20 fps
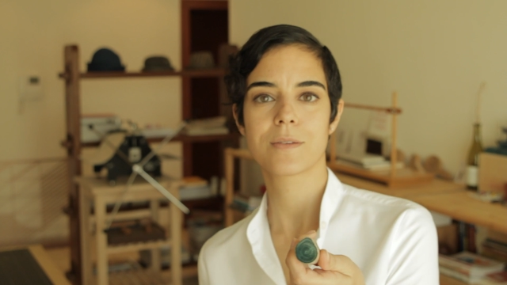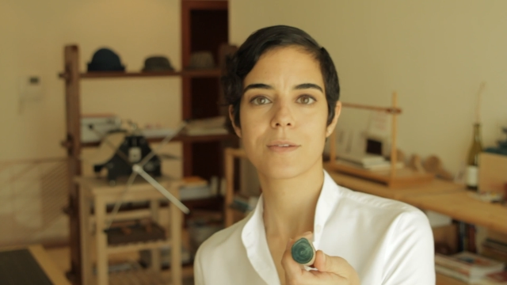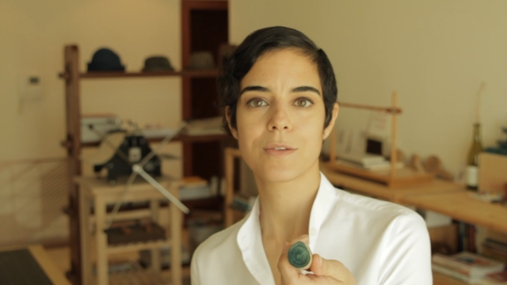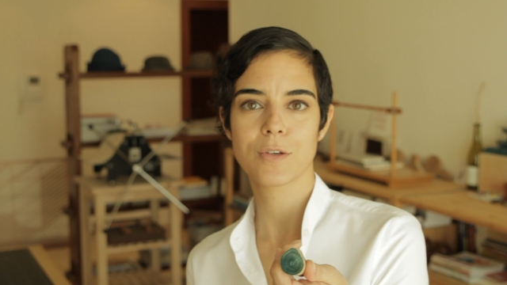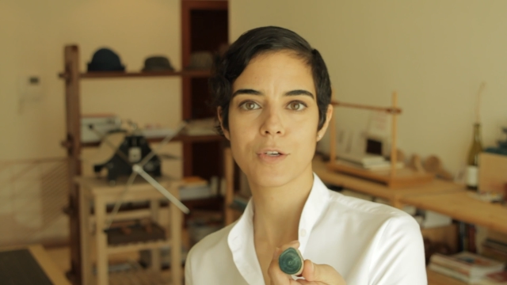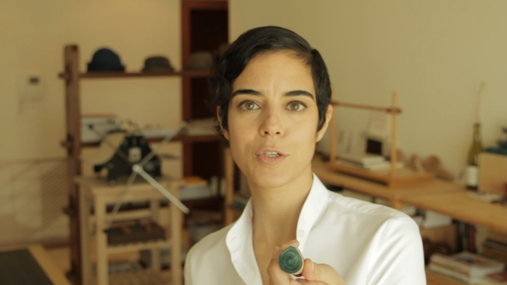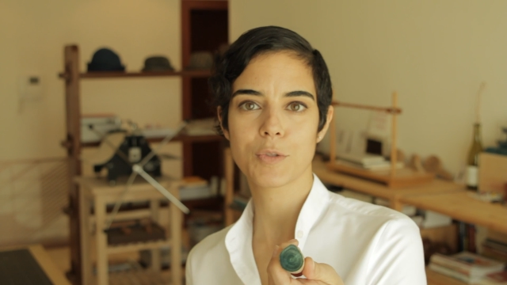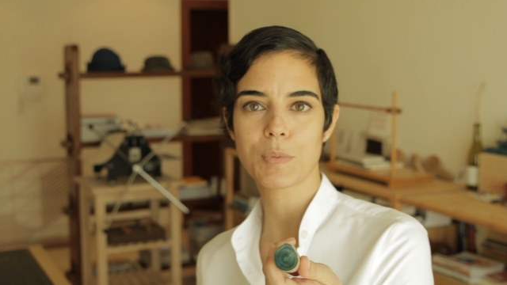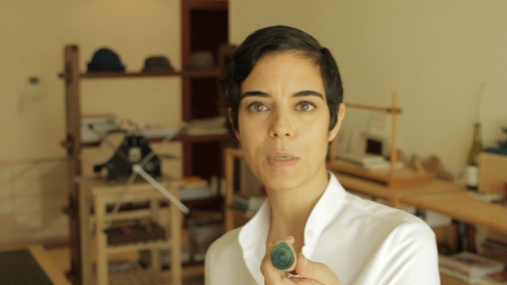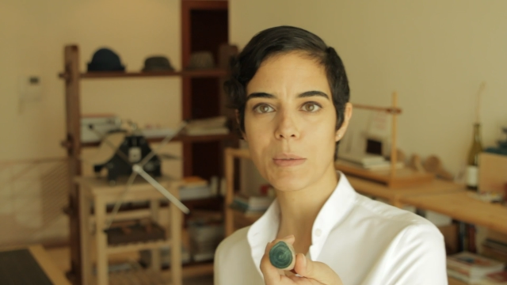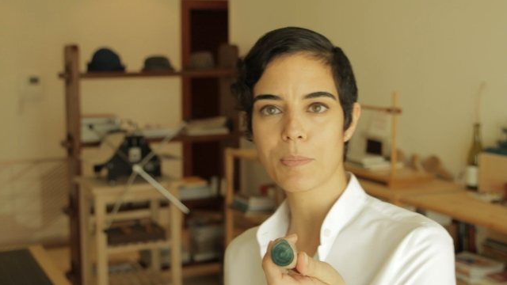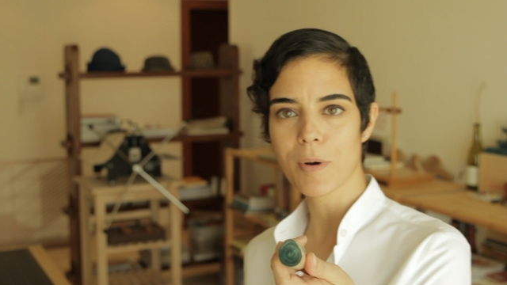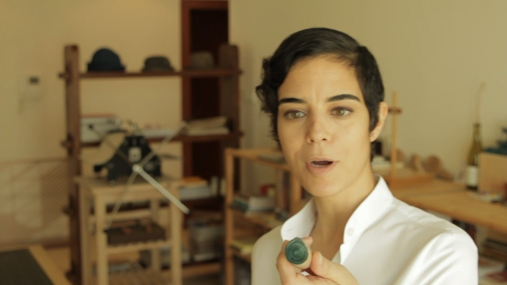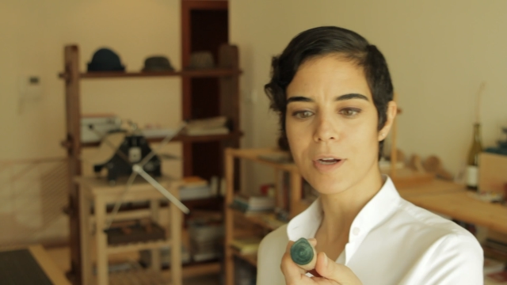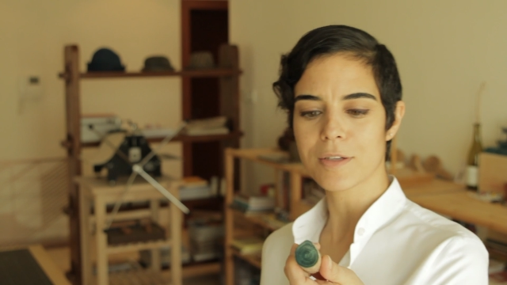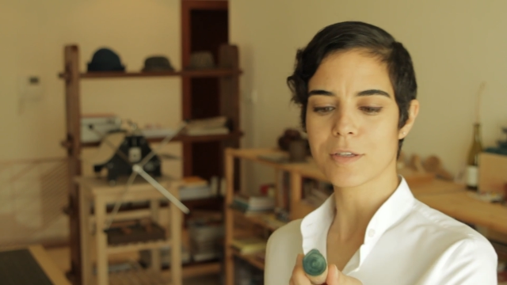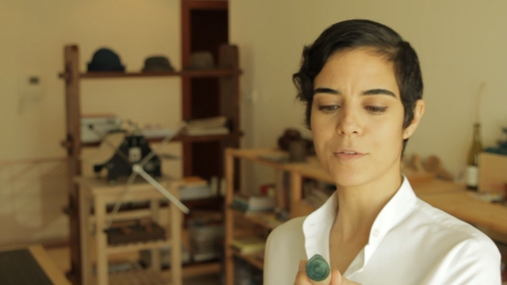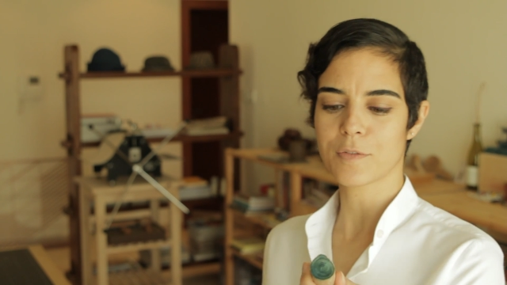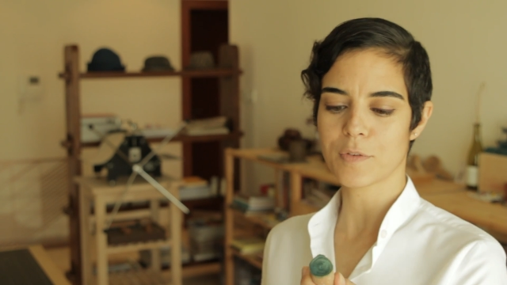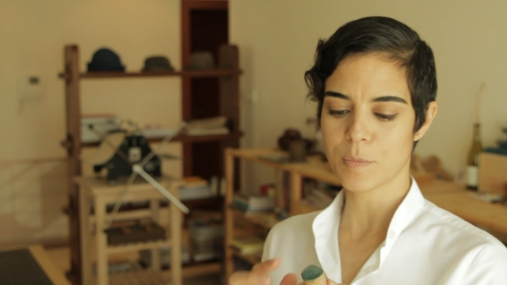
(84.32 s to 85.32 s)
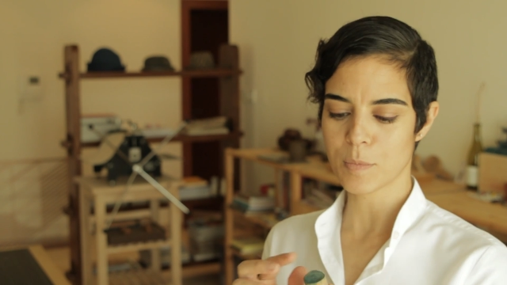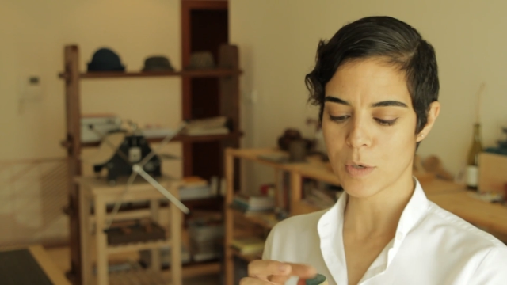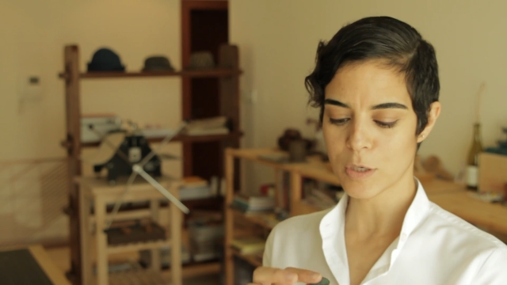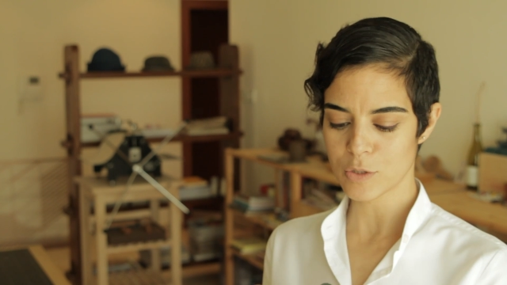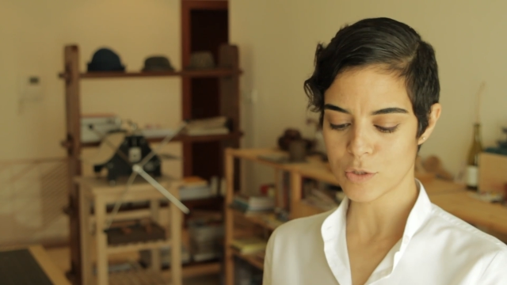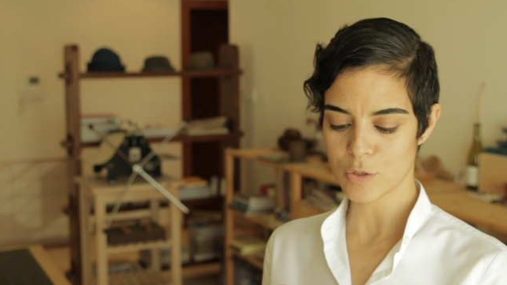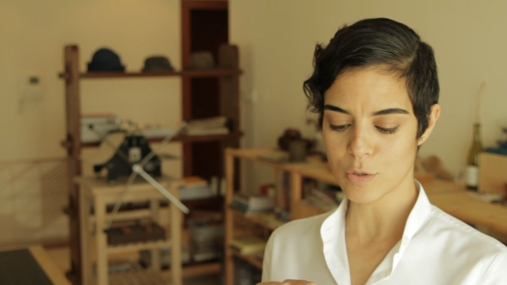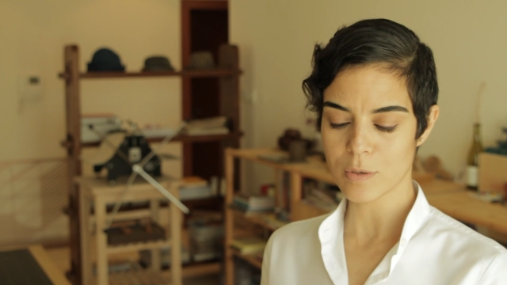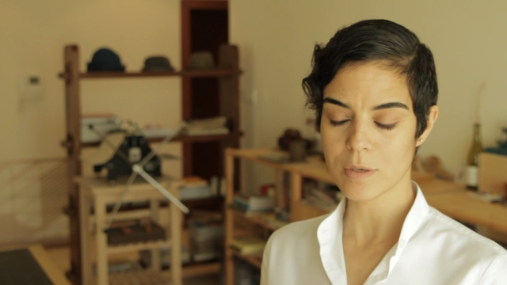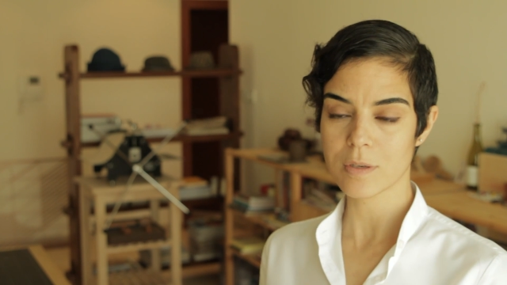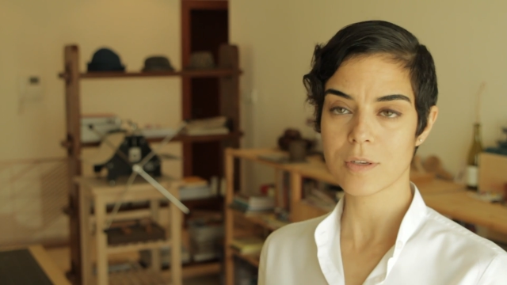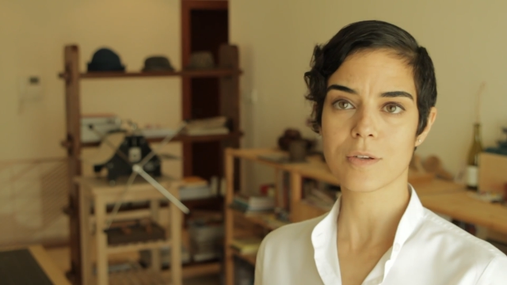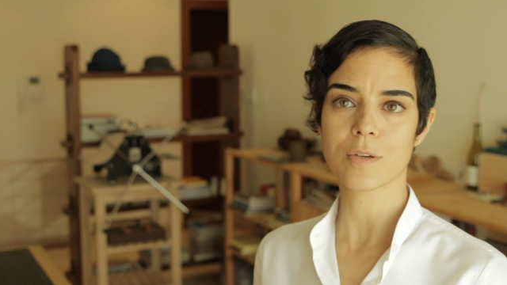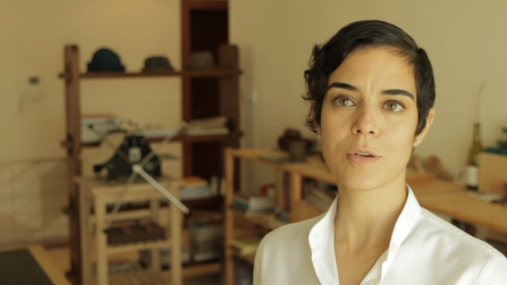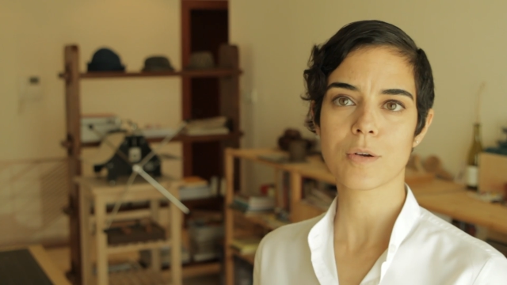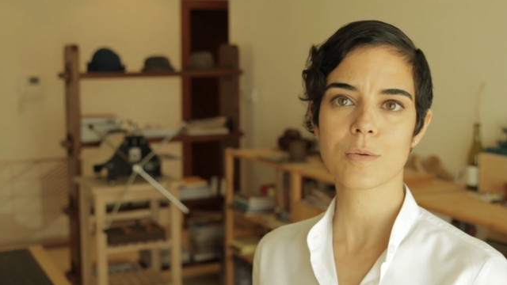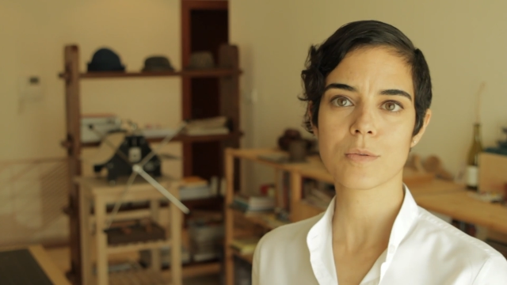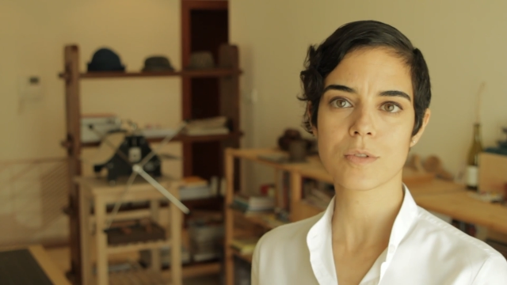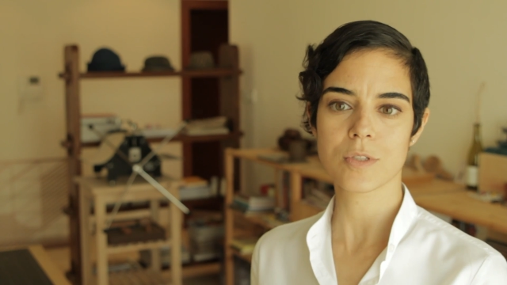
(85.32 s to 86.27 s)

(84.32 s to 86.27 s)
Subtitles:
could be part of a module, you know,